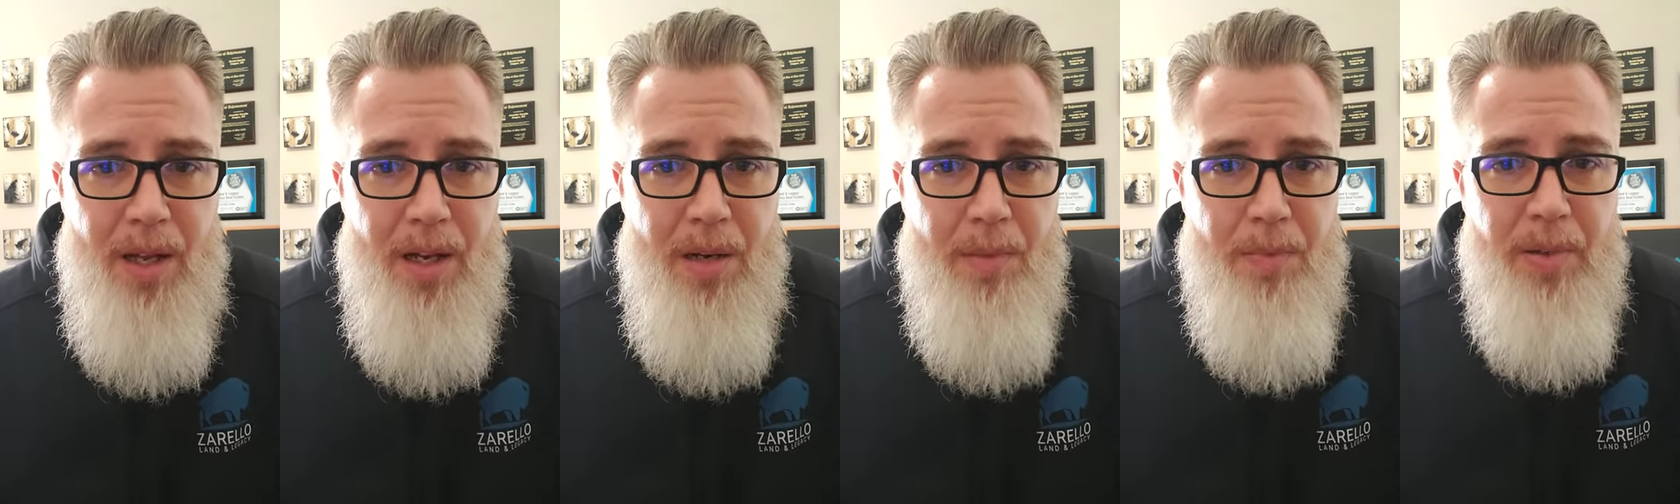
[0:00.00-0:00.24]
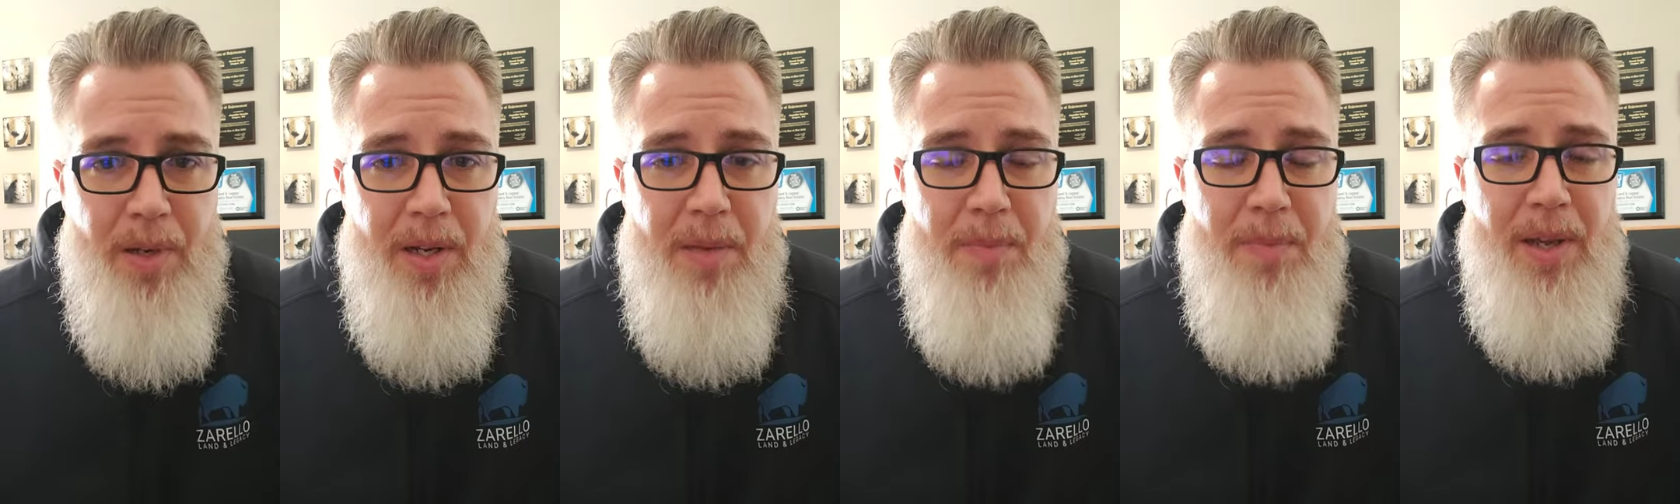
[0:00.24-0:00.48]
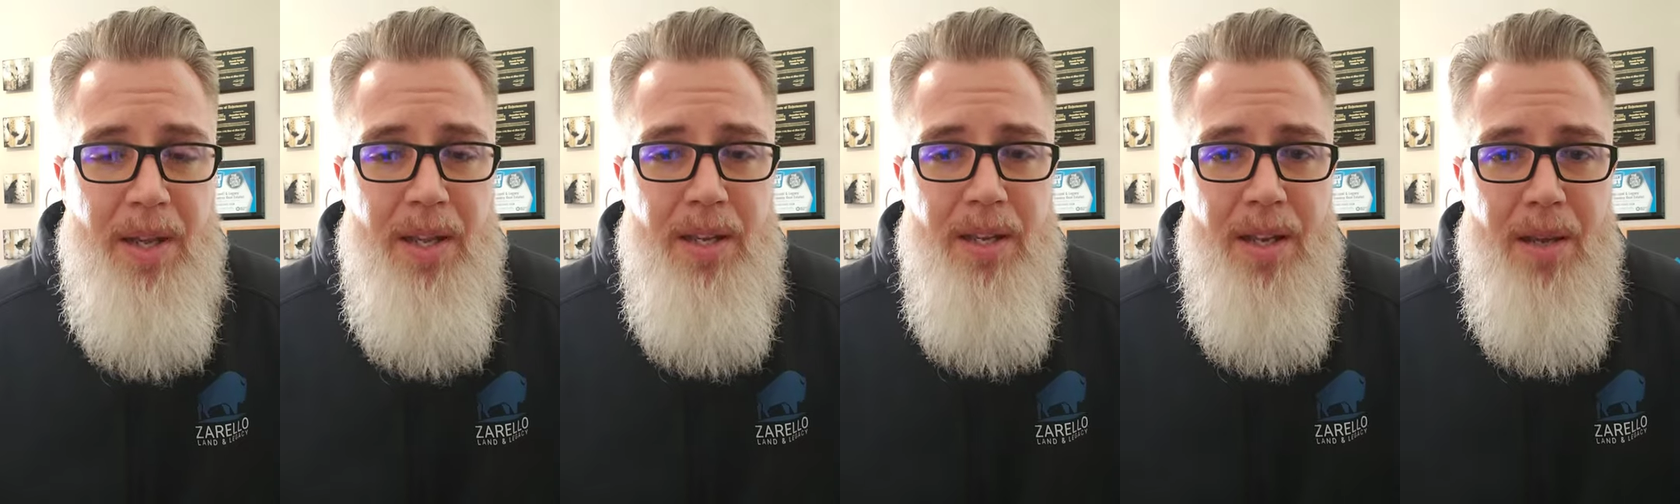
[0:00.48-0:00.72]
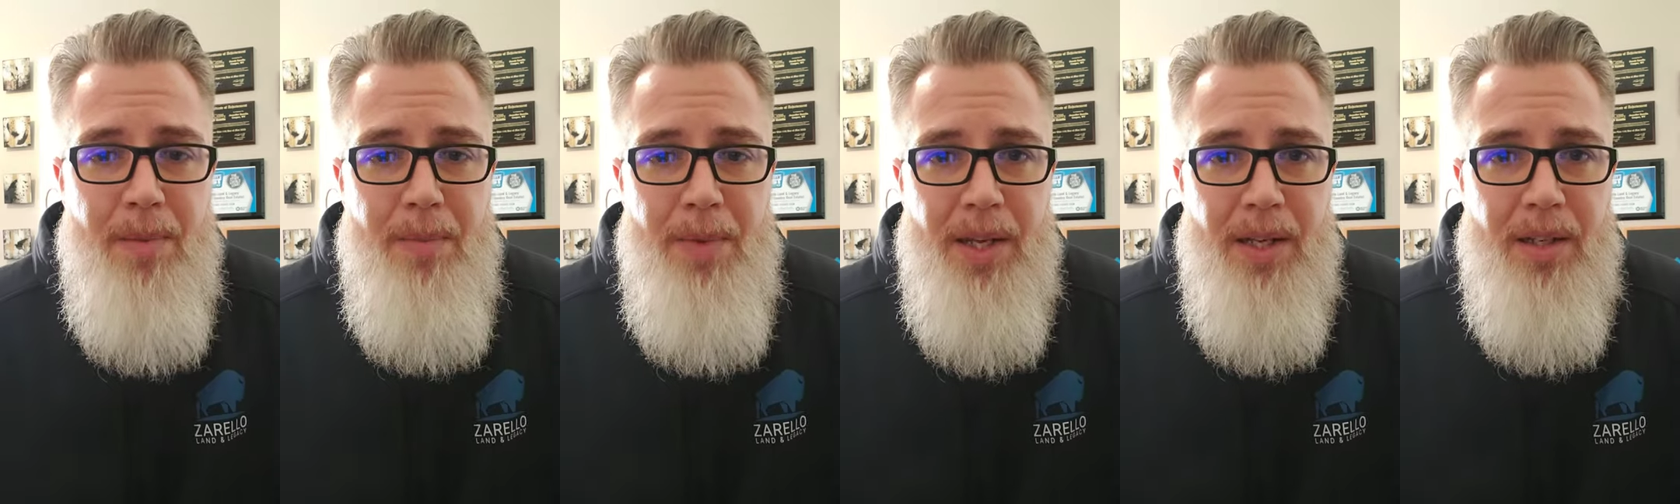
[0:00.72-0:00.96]
uh, pre
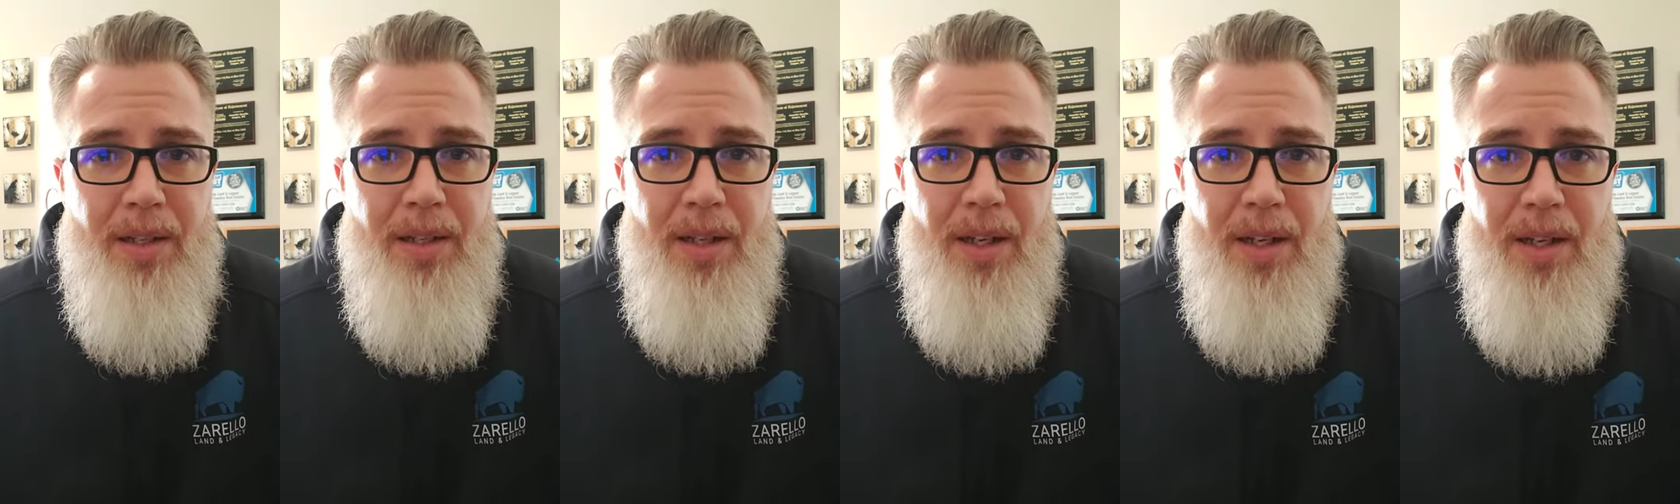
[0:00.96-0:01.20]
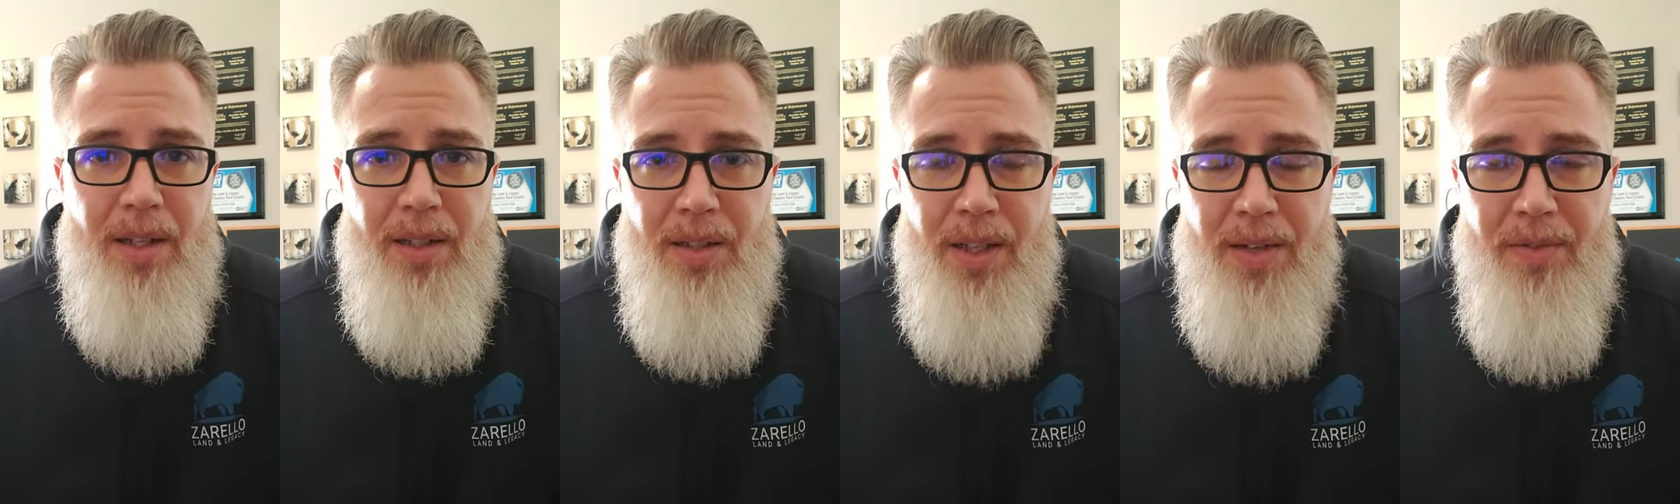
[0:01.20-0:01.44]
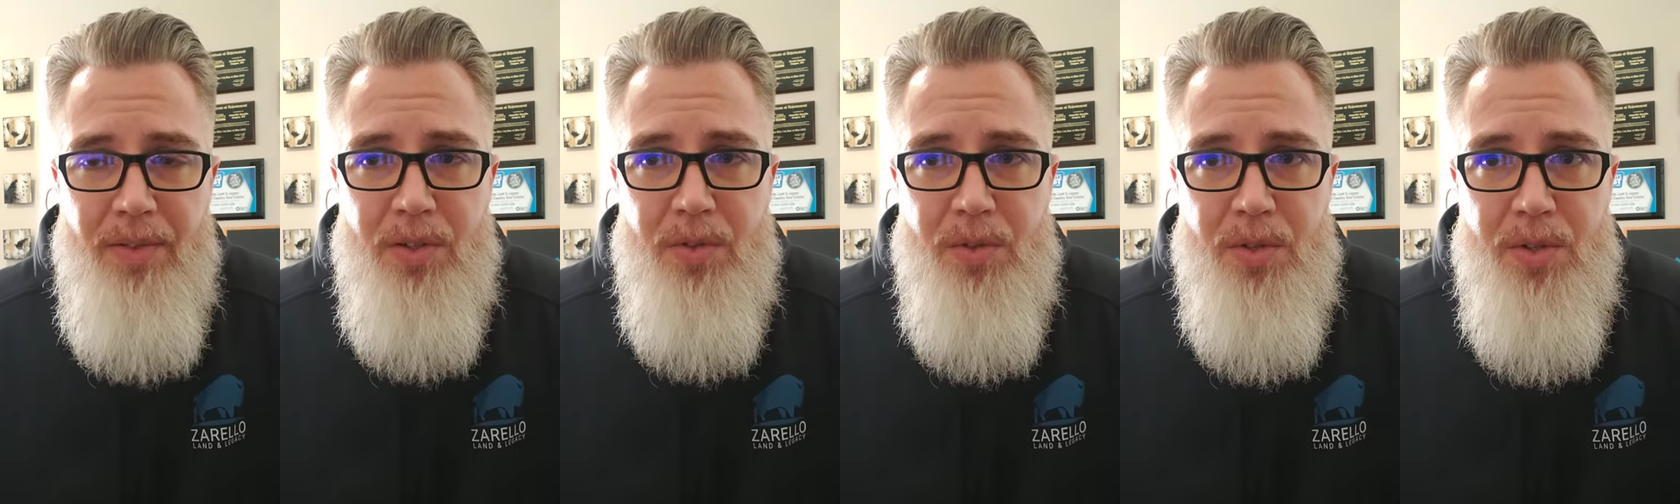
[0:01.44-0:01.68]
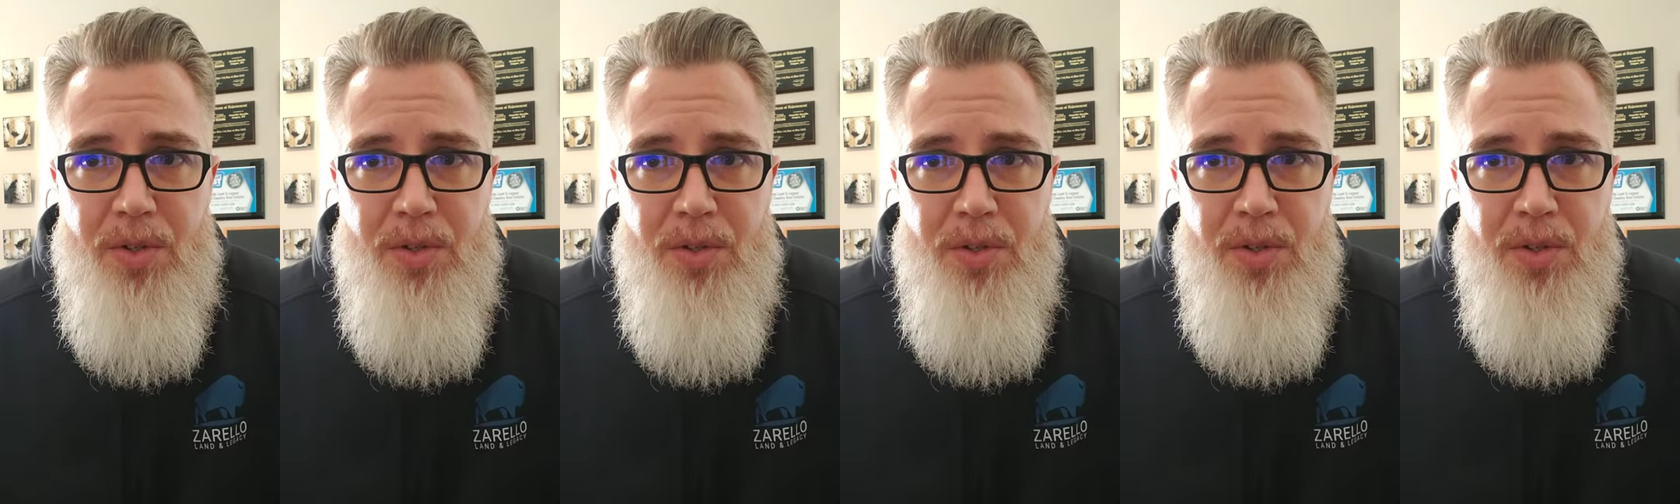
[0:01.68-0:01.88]
pandemic uh, levels.